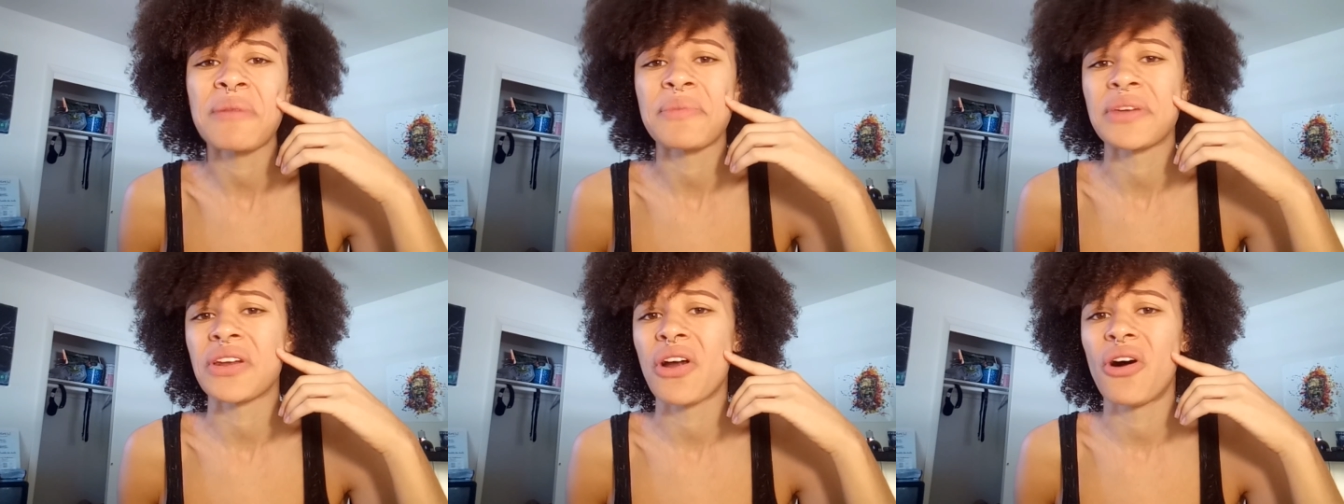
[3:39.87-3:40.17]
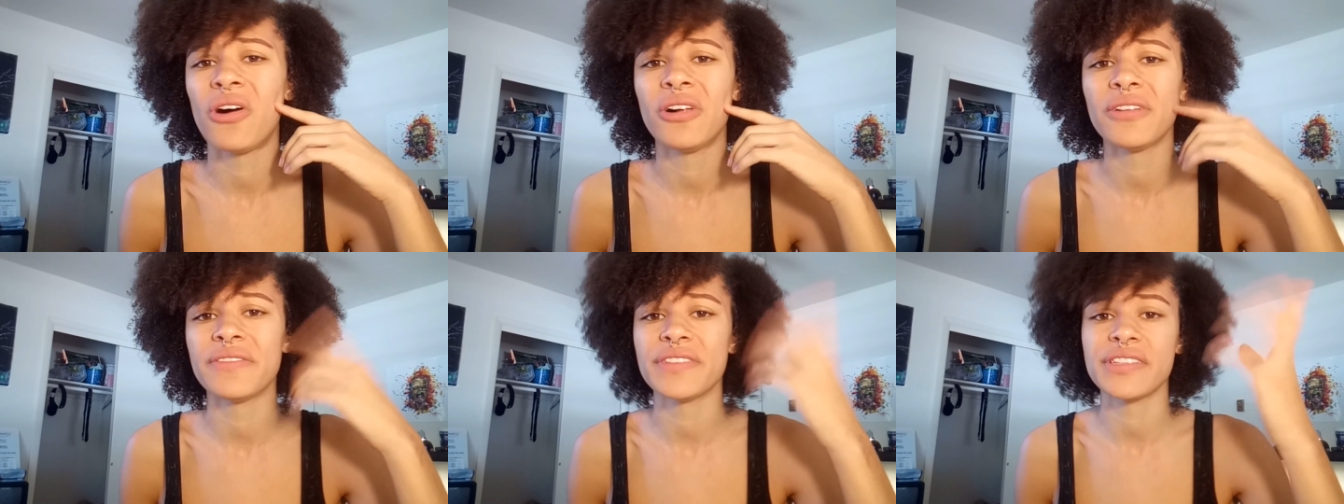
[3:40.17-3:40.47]
and
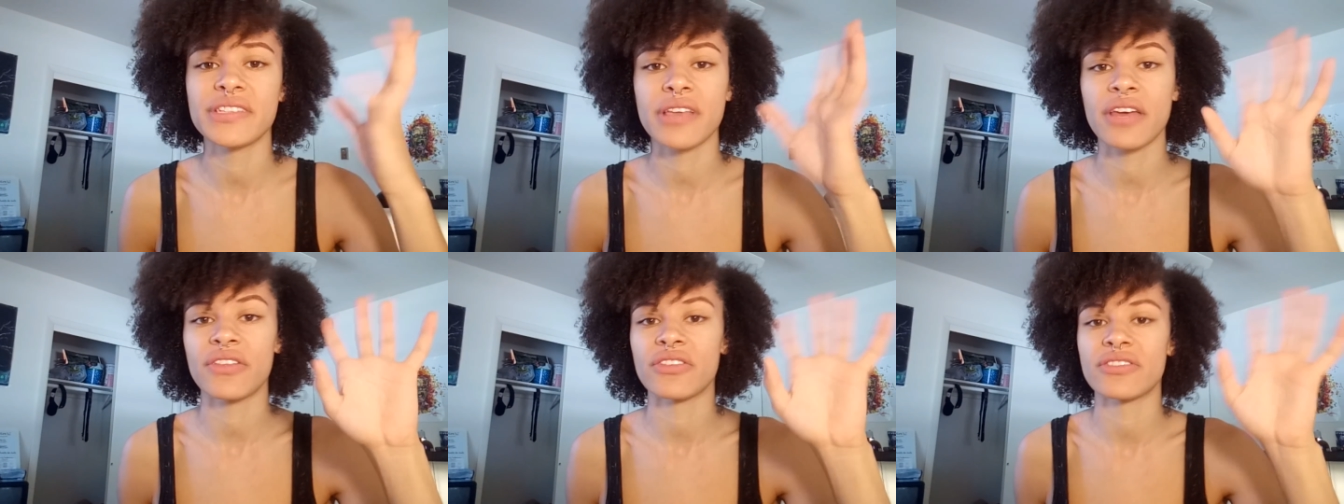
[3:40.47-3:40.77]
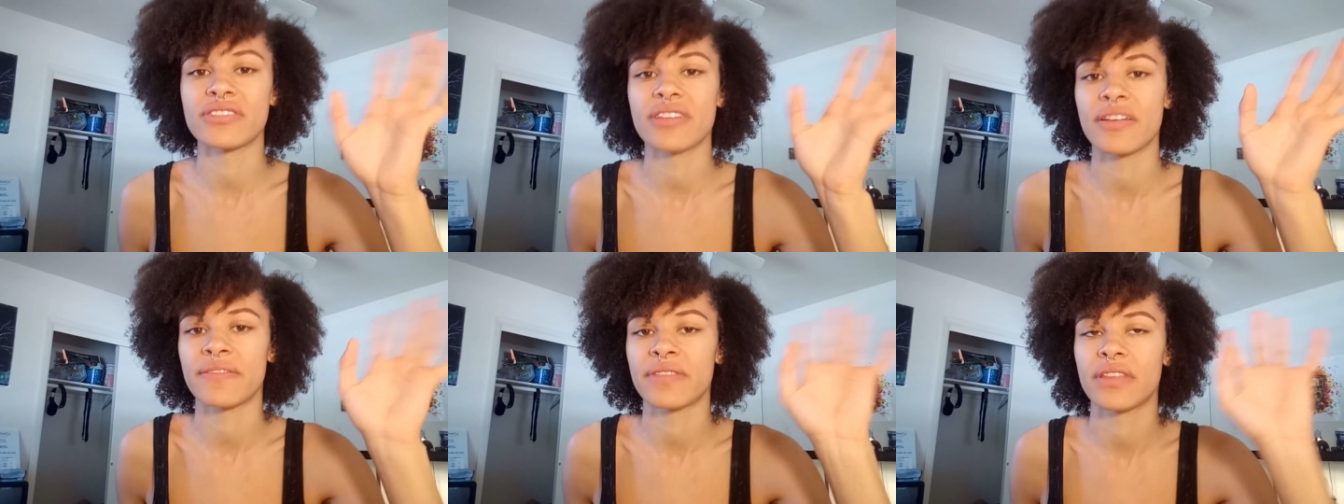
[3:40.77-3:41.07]
all this other
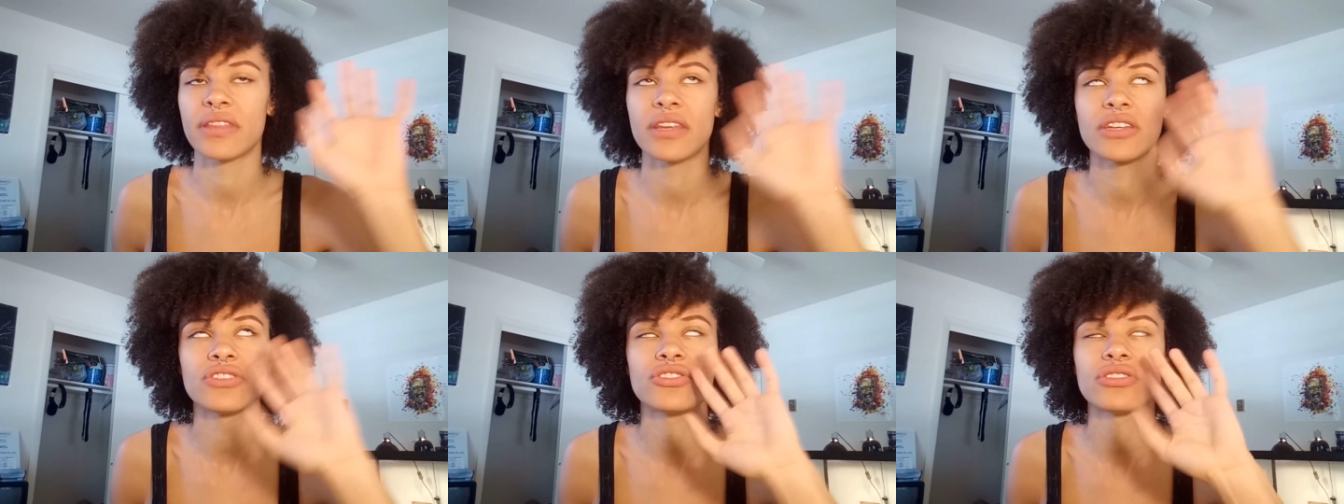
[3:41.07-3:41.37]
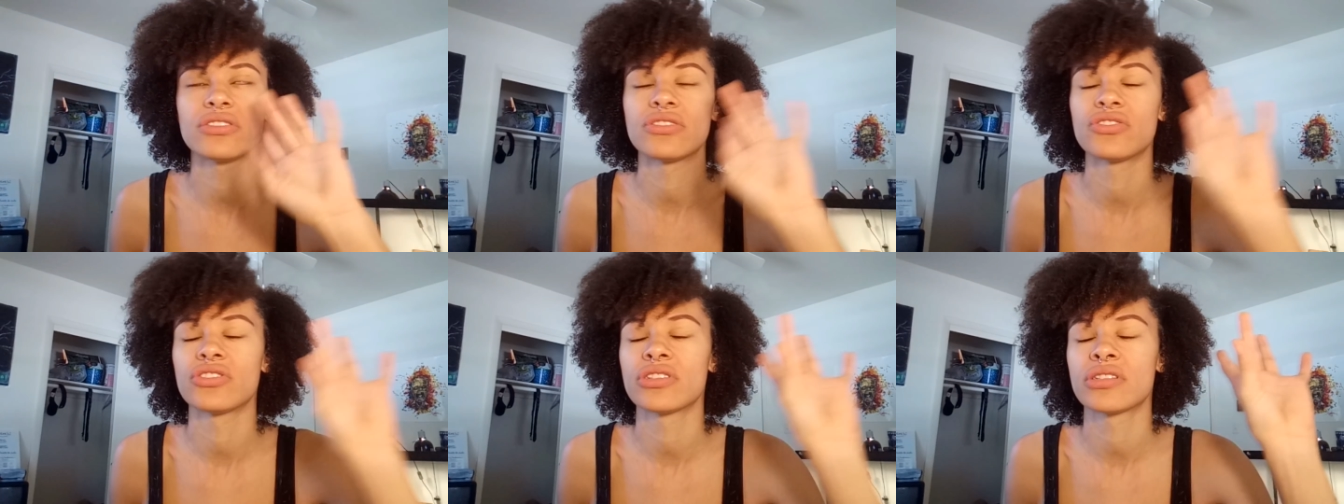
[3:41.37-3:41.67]
stuff that they
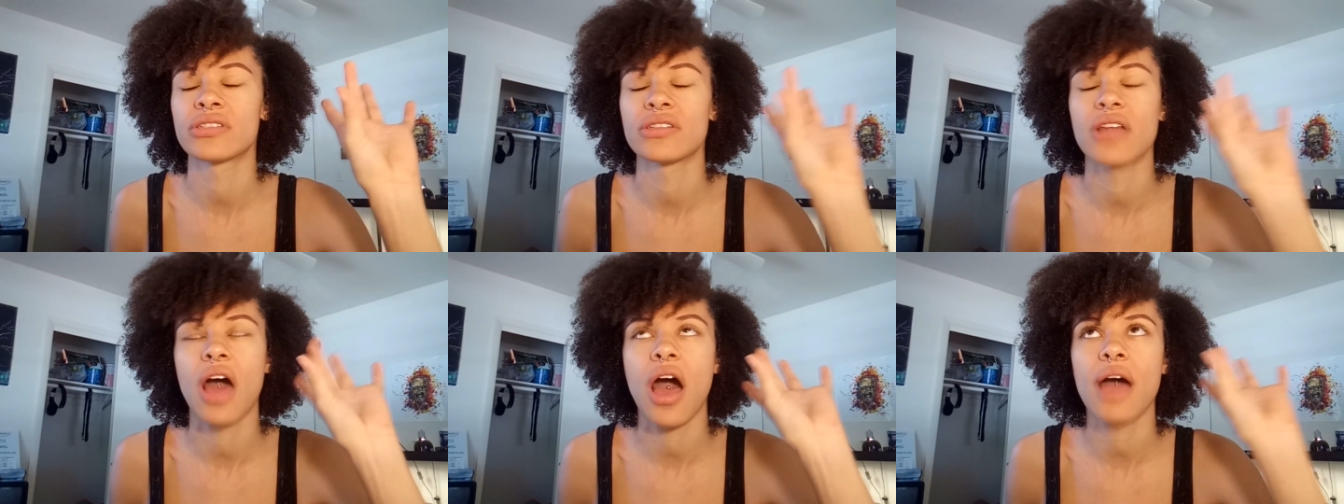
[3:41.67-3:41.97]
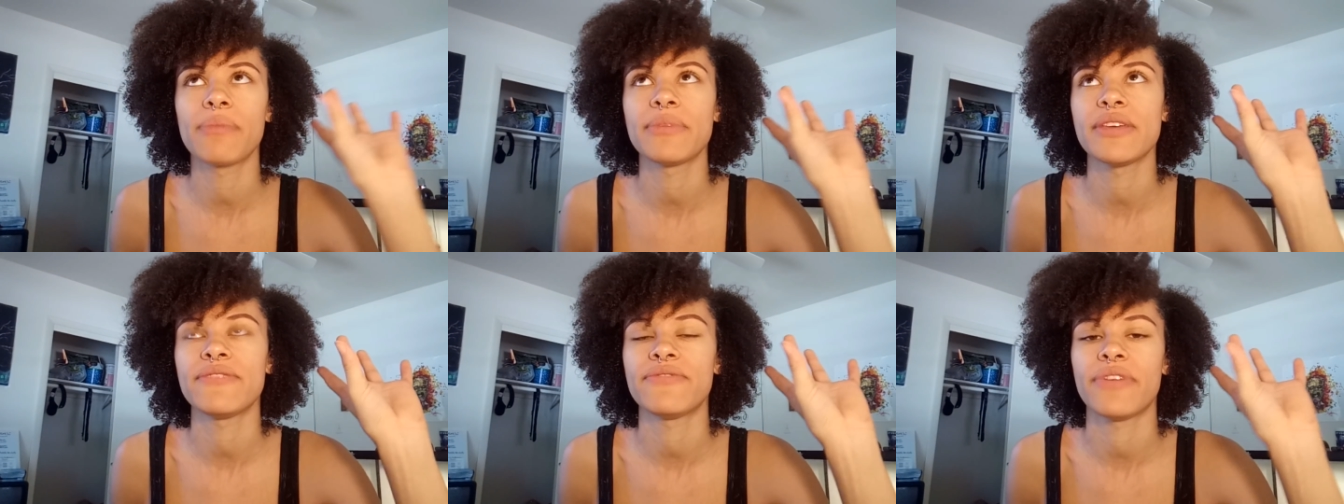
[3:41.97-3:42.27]
should just
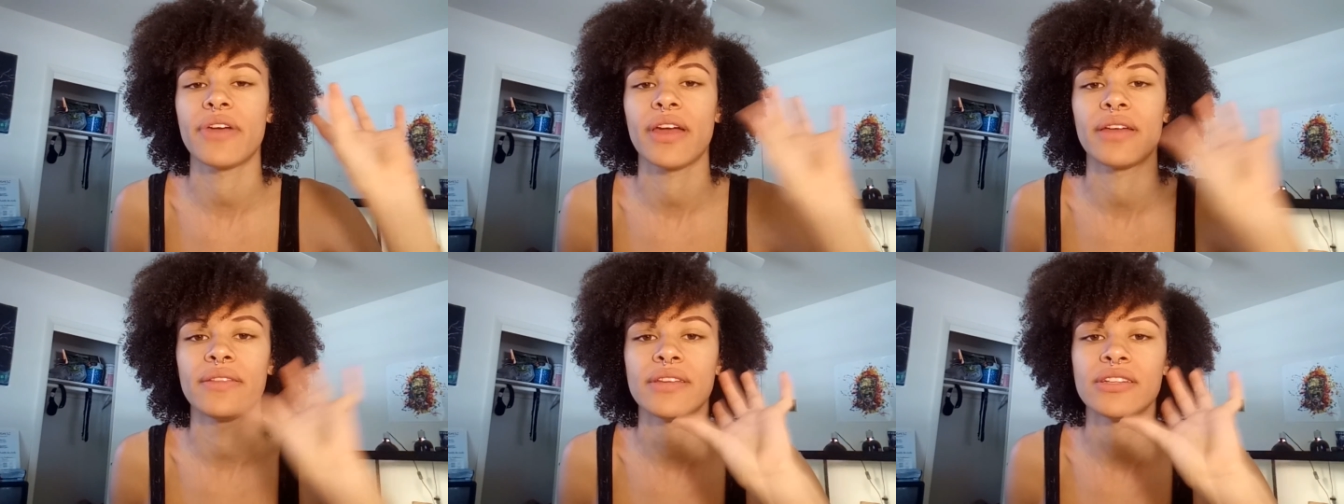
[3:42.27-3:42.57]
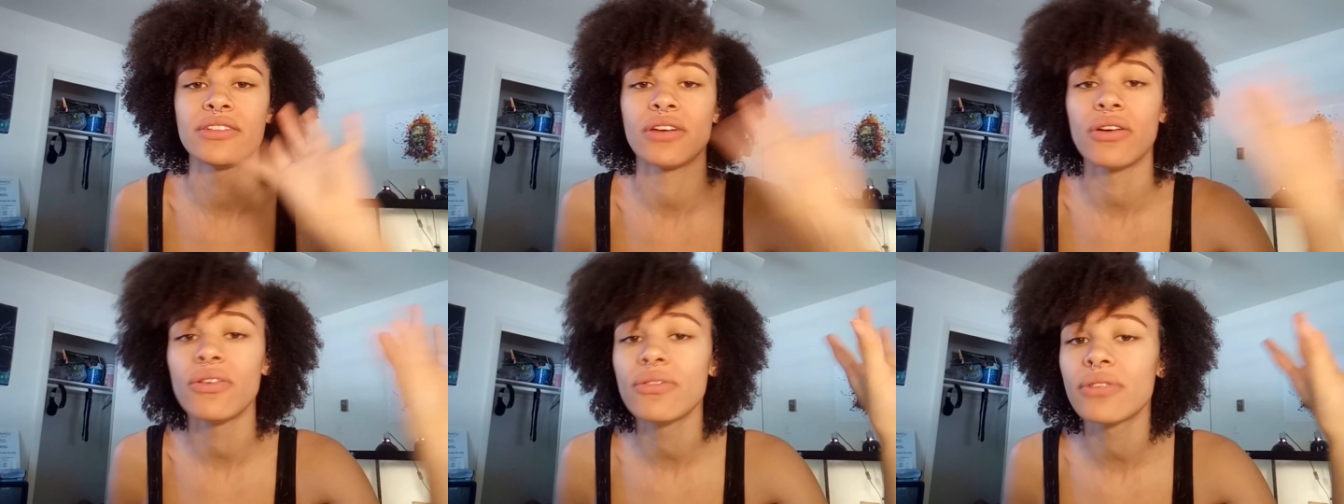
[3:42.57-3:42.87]
not be fed. They
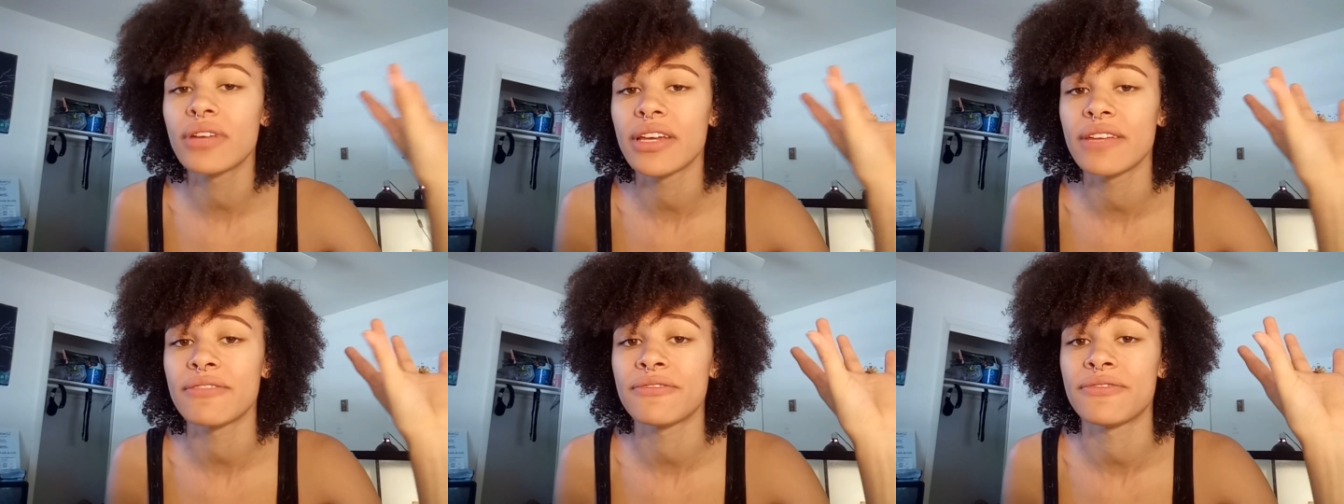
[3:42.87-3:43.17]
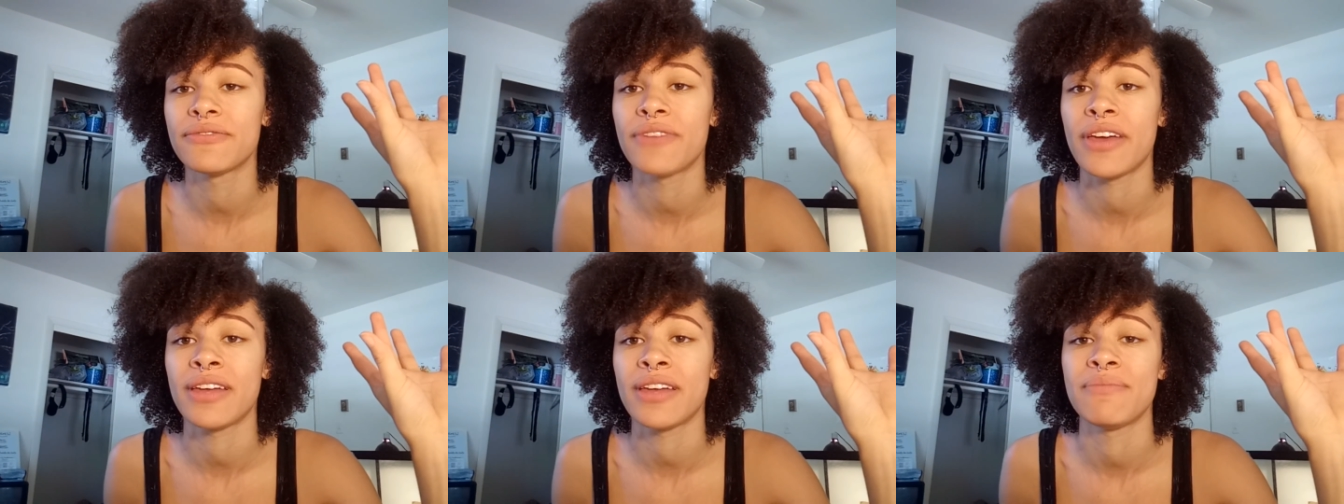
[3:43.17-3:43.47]
don't get
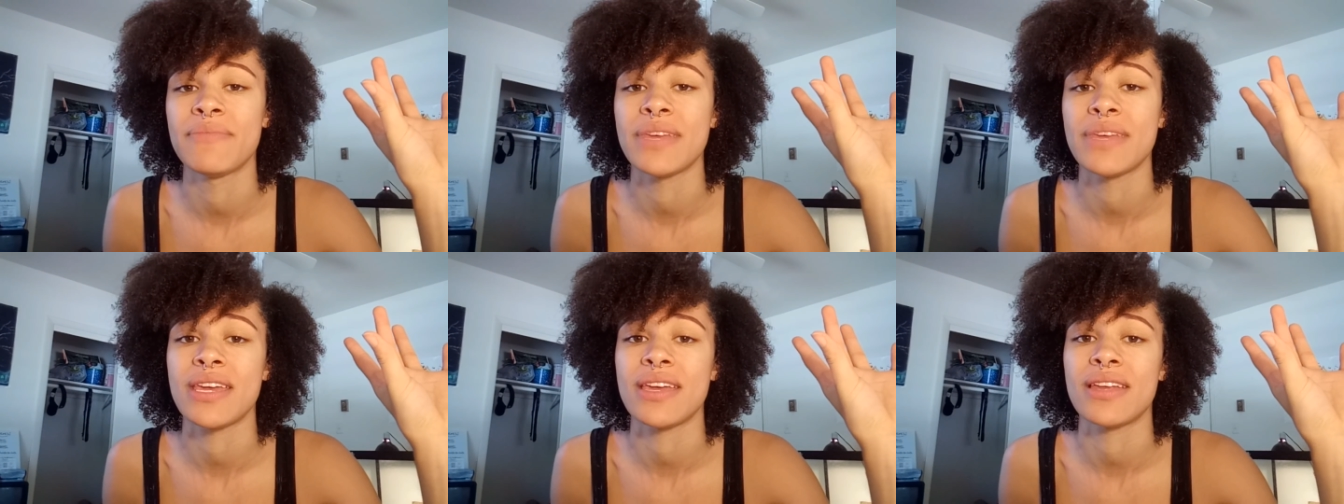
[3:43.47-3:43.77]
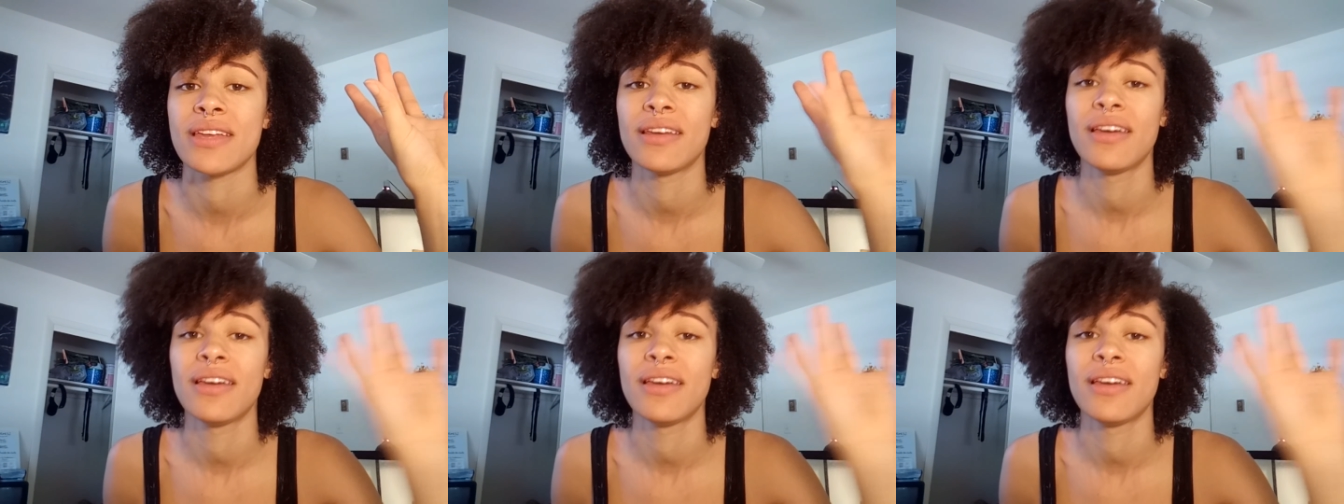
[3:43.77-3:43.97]
fed meat.